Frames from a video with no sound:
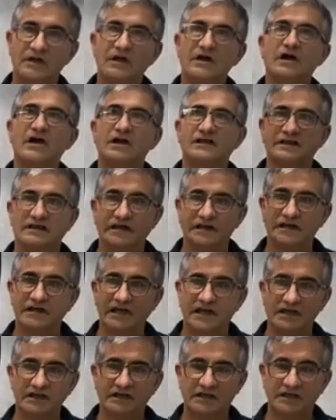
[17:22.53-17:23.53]
Oh, yeah,
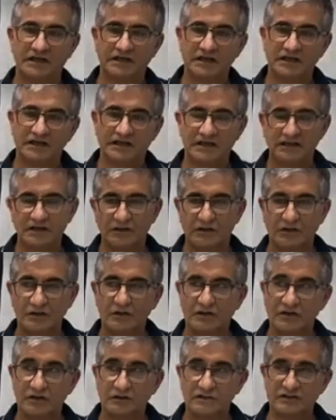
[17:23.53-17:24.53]
okay.
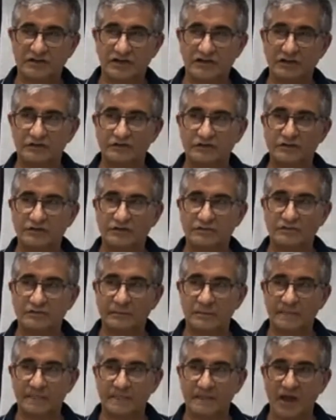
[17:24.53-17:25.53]
So
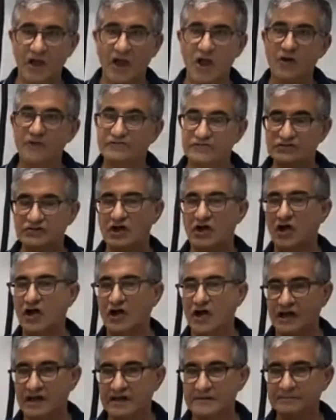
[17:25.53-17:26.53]
over
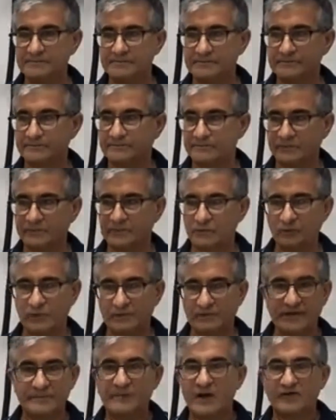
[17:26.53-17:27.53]
time,
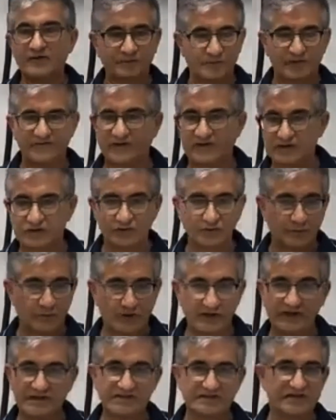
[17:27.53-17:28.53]
they're both professional
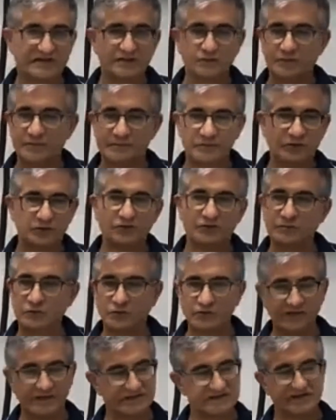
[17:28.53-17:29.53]
bodies and
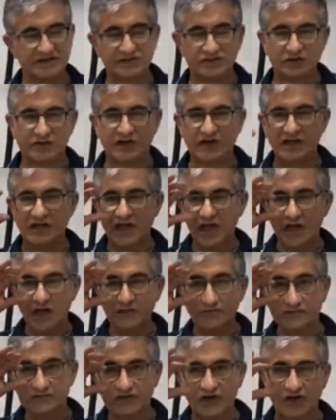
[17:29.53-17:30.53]
reputable, etc.
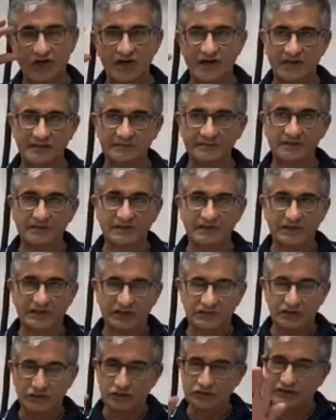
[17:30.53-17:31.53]
Over time, it
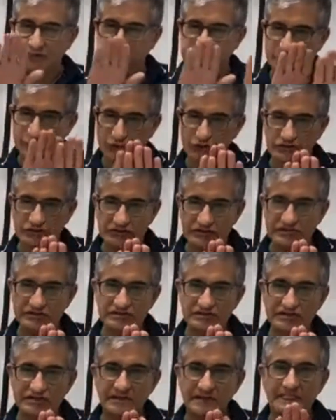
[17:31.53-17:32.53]
usually
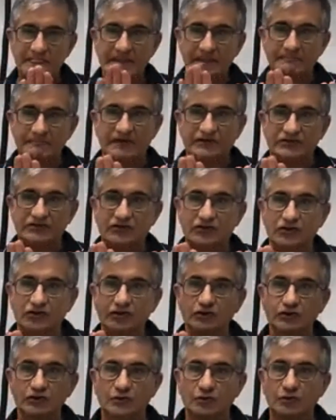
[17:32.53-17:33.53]
merges, but you've got to
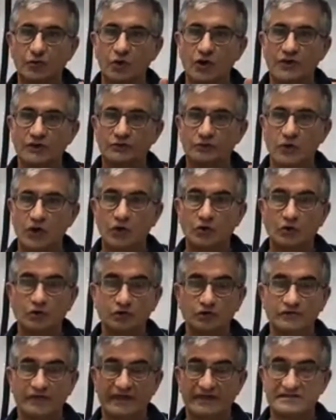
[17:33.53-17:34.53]
look at what role
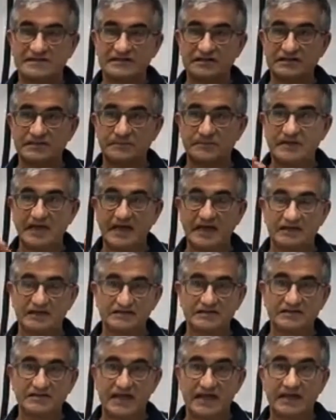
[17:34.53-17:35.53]
that CPA and
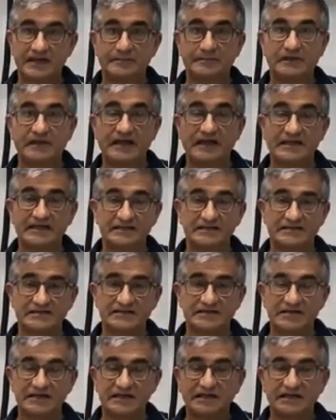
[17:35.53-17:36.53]
CA
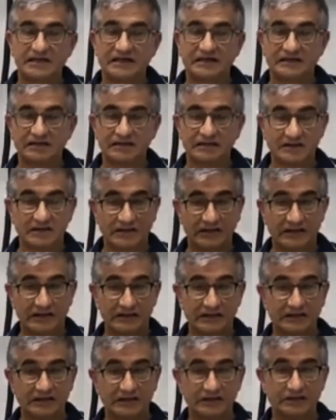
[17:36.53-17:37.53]
plays
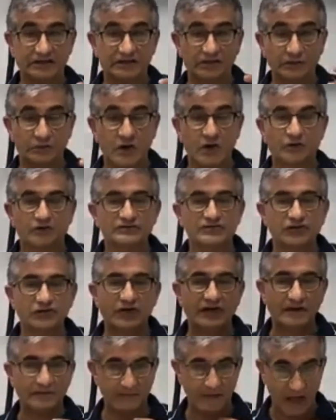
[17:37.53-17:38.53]
in the role. So
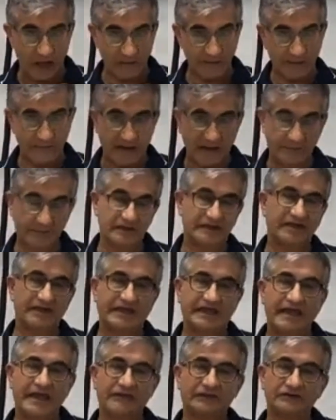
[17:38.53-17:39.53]
I'm a public
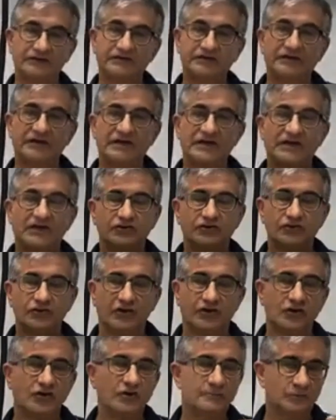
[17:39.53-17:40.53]
accountant, not
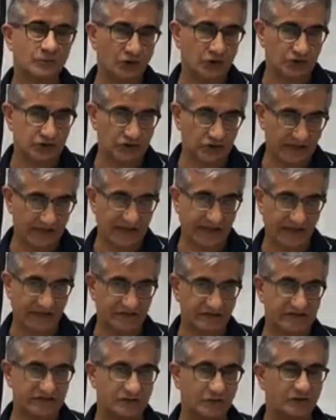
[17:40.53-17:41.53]
a commercial accountant.
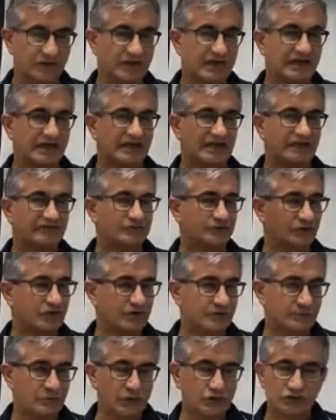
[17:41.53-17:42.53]
So if you're a
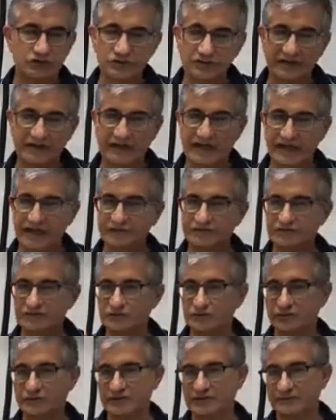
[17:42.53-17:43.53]
commercial accountant
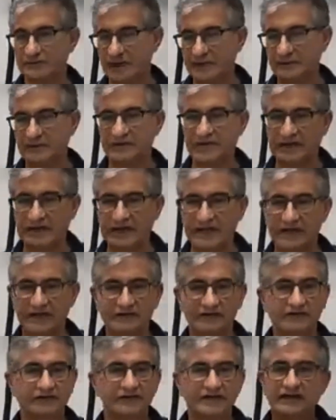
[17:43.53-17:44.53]
to a public
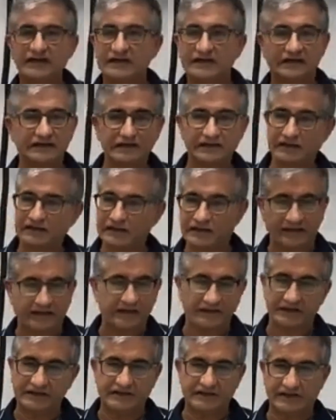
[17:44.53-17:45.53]
accountant,
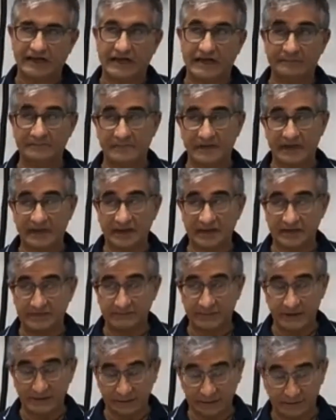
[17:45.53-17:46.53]
a
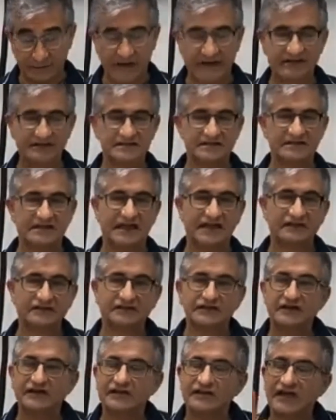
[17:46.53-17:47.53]
public practice accountant,
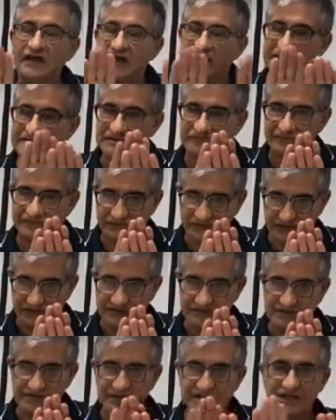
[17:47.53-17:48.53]
they are different,